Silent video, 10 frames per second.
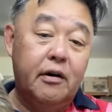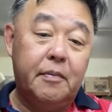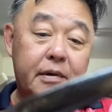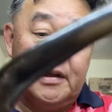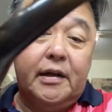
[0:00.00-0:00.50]

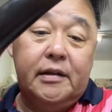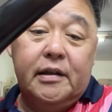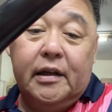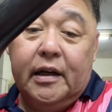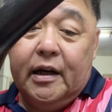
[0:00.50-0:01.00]
represents
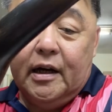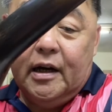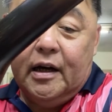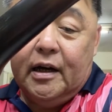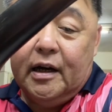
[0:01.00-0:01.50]

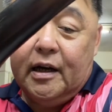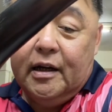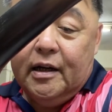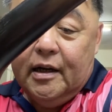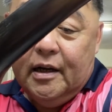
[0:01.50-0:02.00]
the
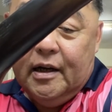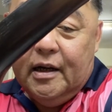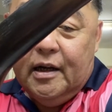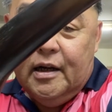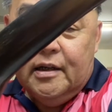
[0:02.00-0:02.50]

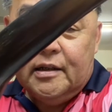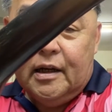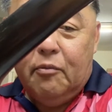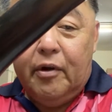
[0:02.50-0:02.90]
some